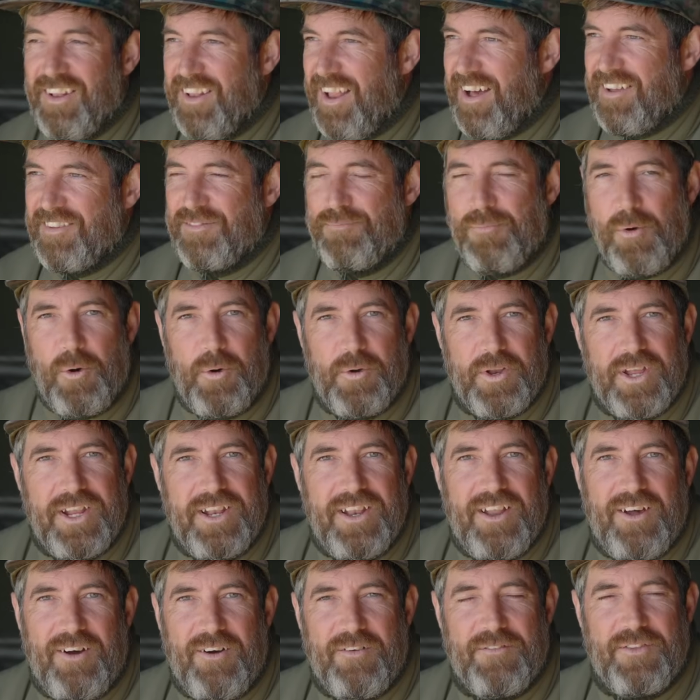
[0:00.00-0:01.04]
last morning
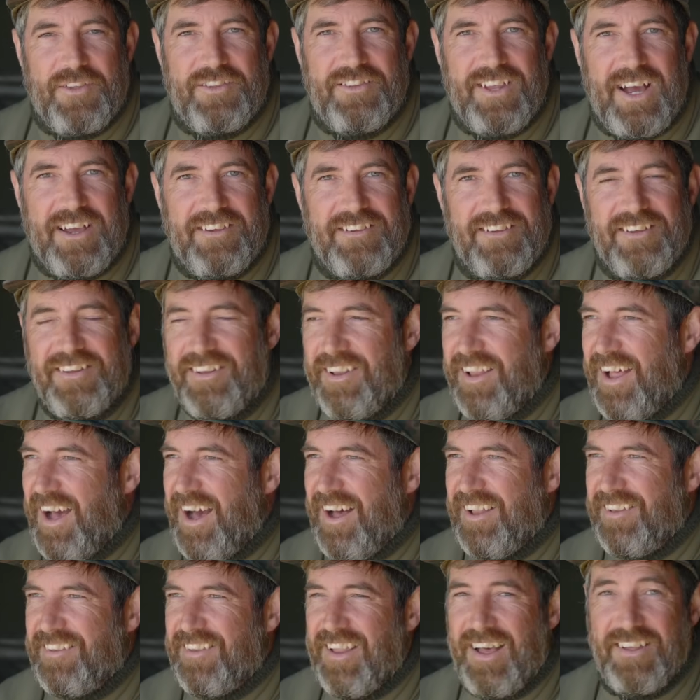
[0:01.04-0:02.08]
of the session,
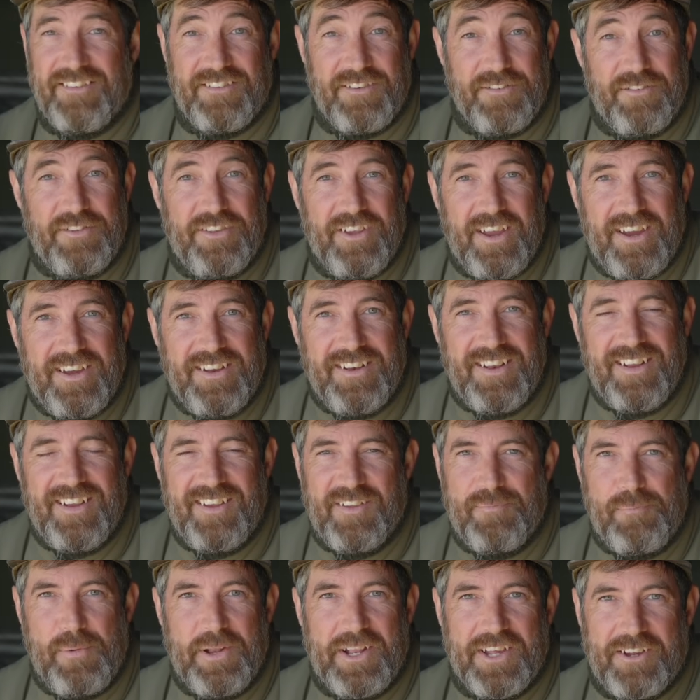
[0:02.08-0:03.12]
and as you've seen,
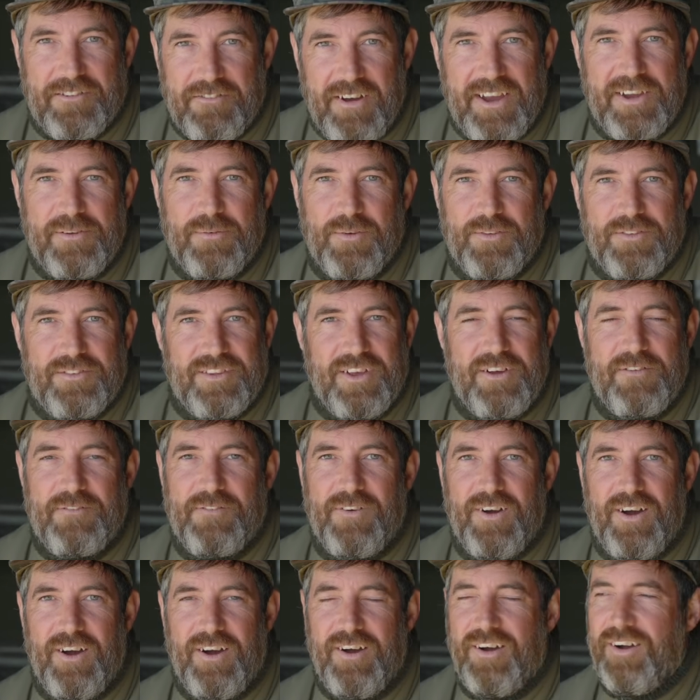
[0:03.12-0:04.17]
it's been a great one so
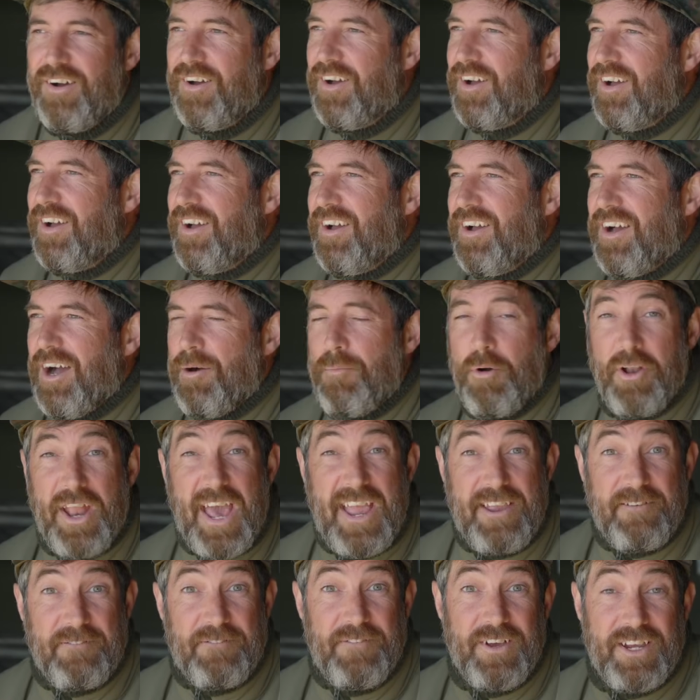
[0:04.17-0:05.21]
far. I'm on
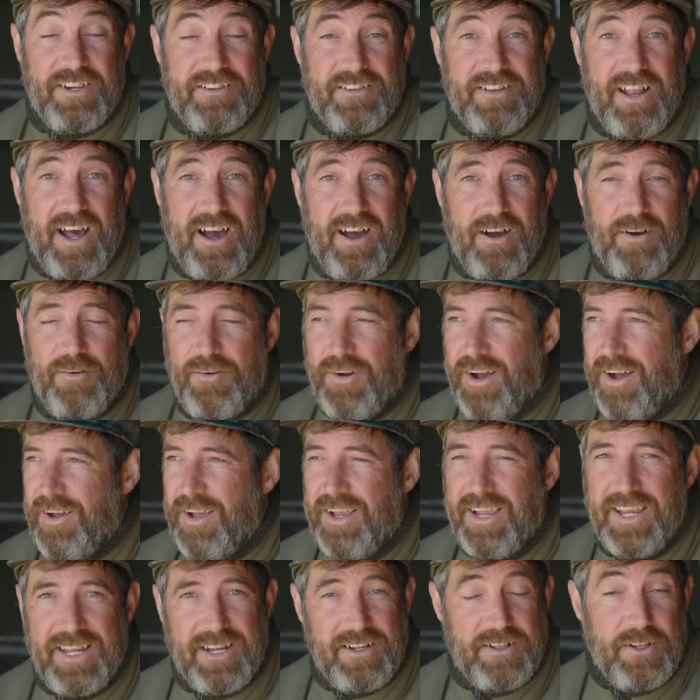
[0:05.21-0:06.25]
8 fish now,
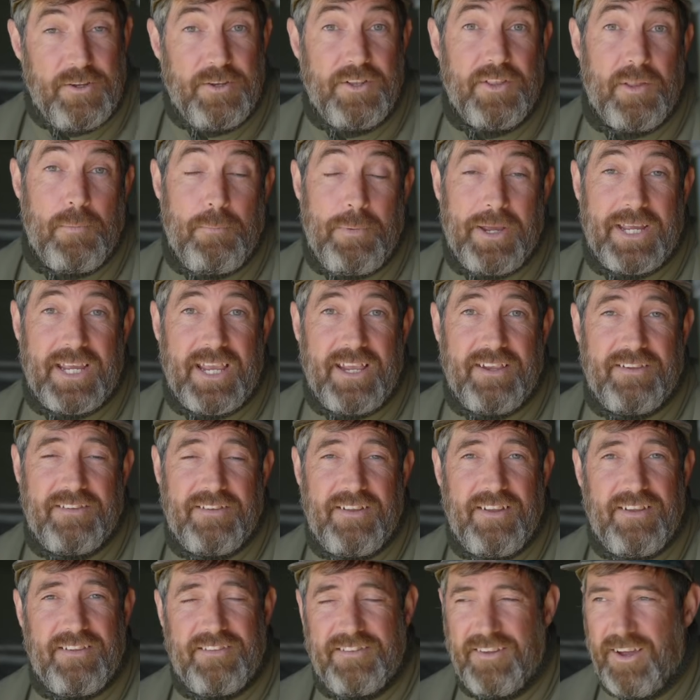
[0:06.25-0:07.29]
including the
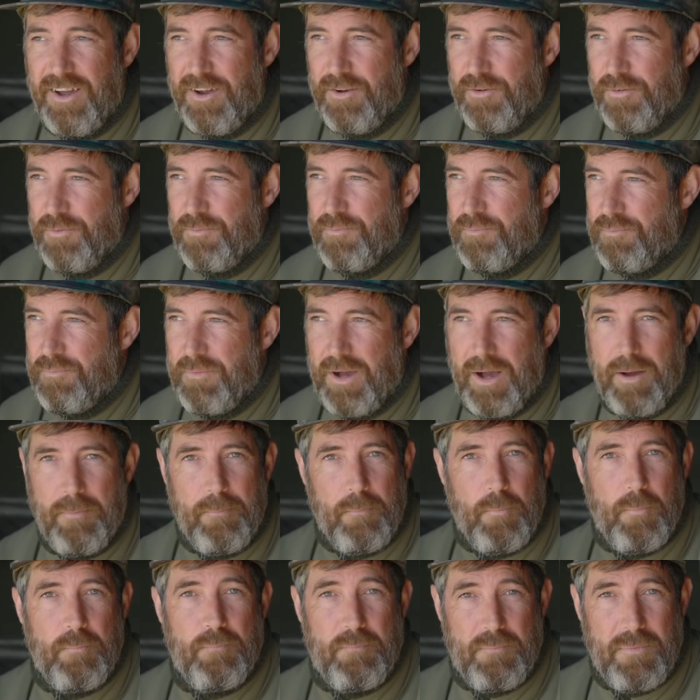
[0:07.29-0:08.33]
biggest, so
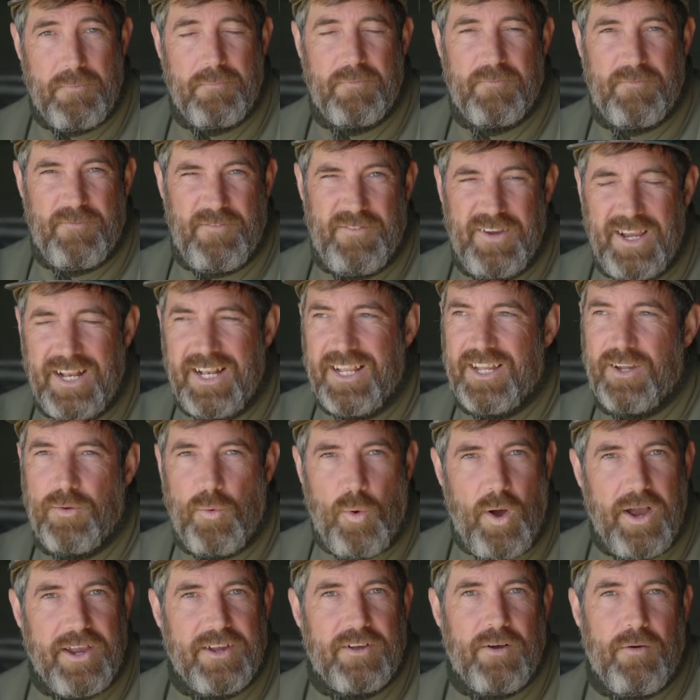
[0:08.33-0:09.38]
I'm feeling
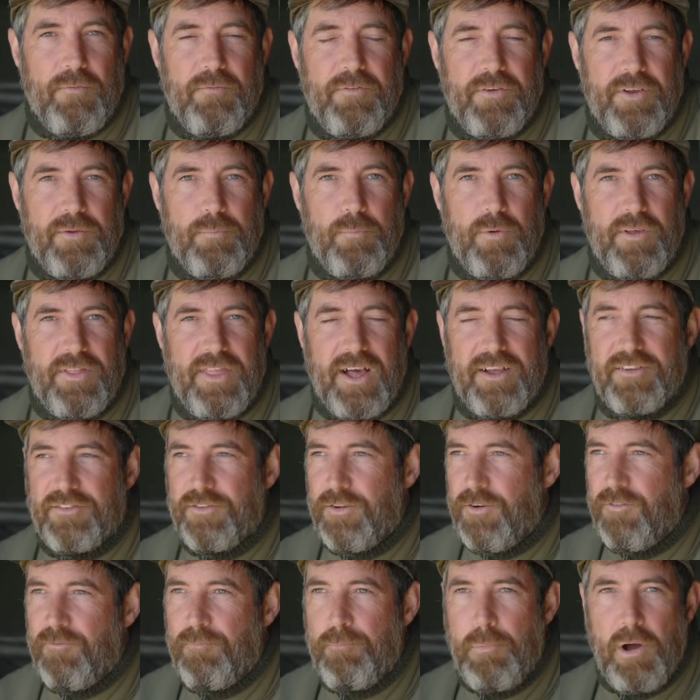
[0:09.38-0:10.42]
quite confident with that
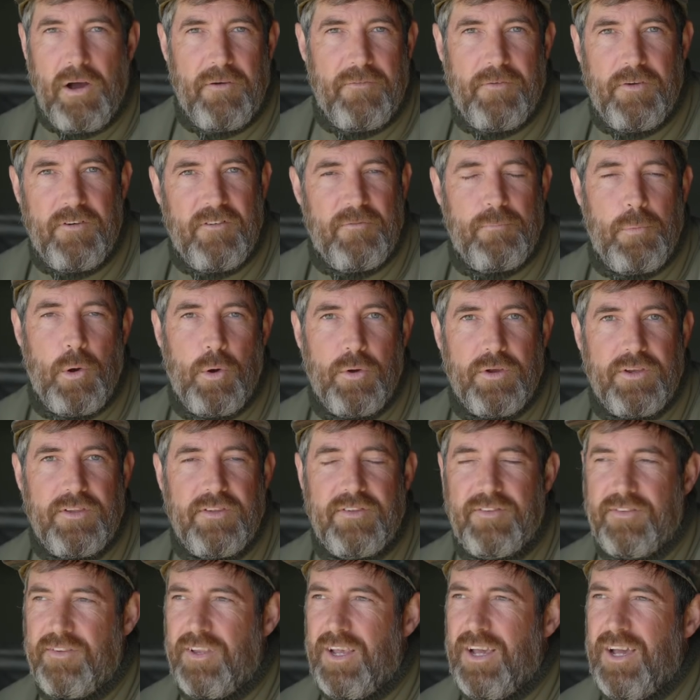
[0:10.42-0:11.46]
sort of buffer of
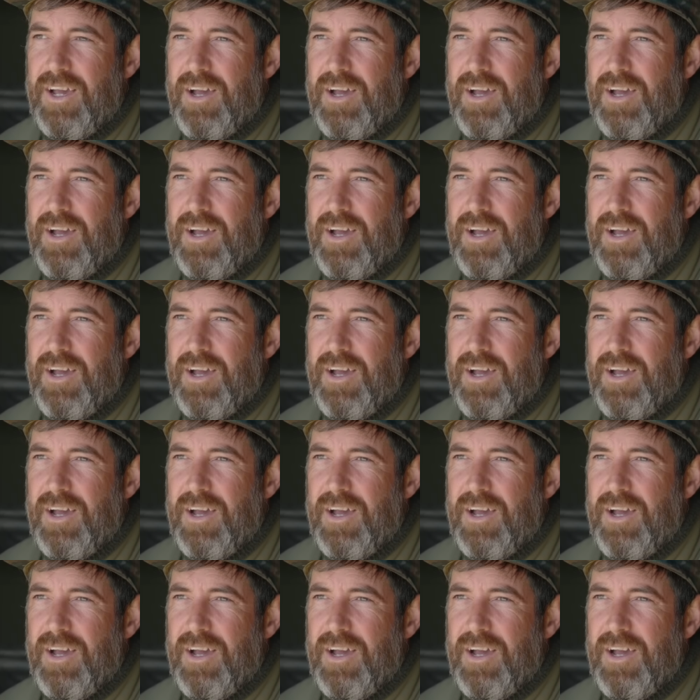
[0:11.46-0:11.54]
points.